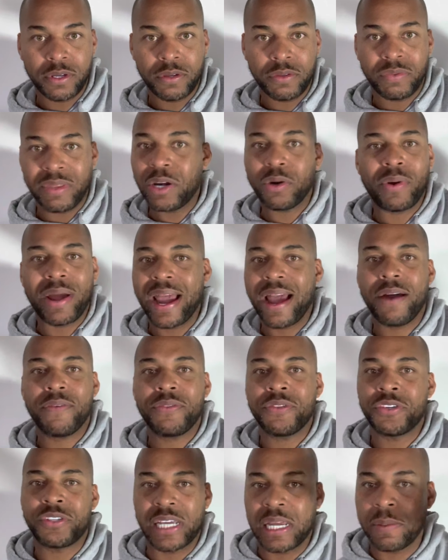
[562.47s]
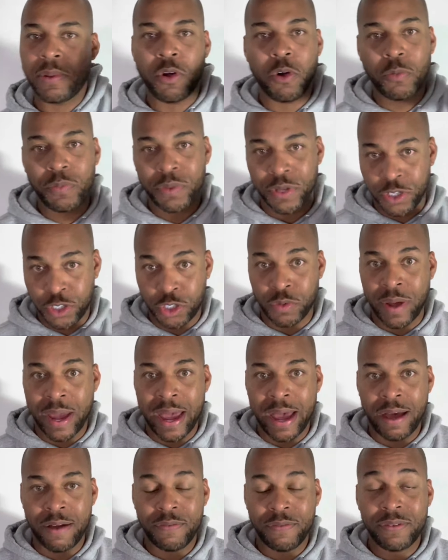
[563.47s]
They don't have the same hope that you
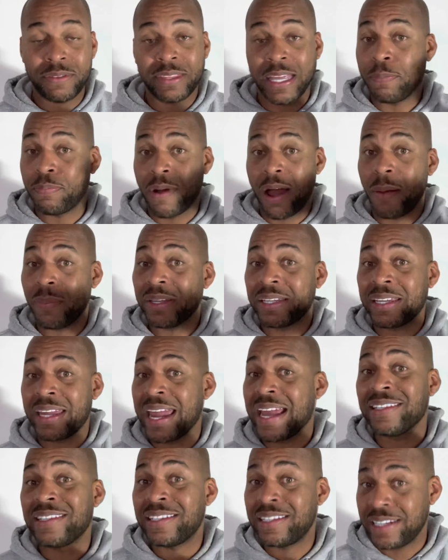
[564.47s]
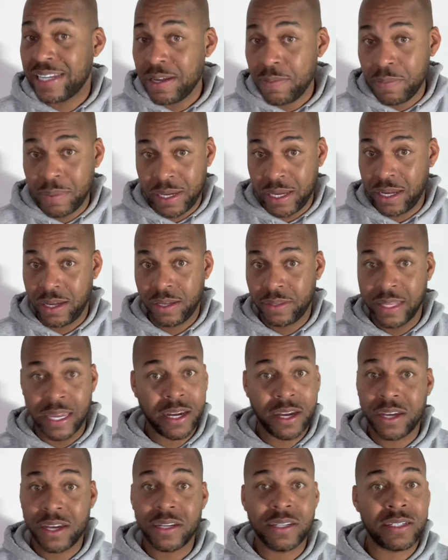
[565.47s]
have. They probably can't see me. They
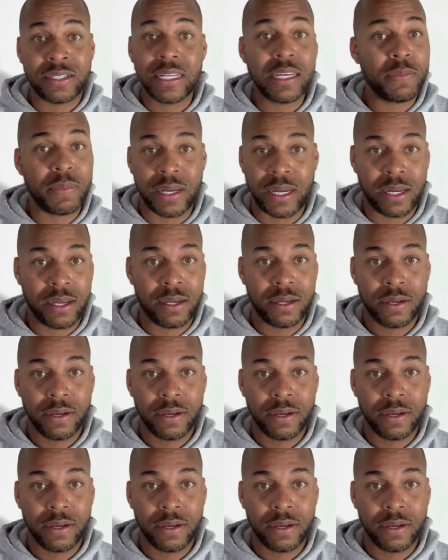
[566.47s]
couldn't see me.